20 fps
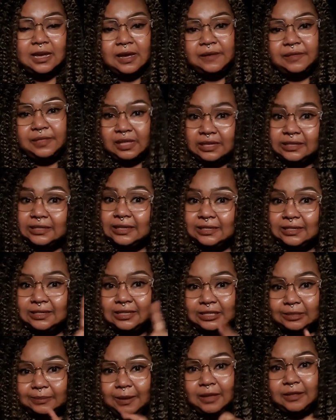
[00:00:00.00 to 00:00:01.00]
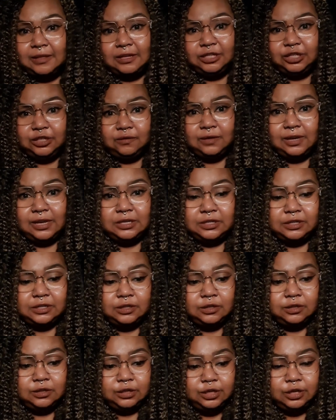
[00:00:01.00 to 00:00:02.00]
this is the spell that you can
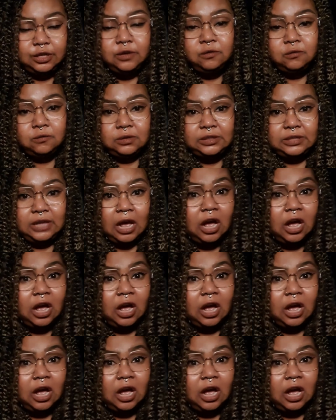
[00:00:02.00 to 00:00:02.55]
use.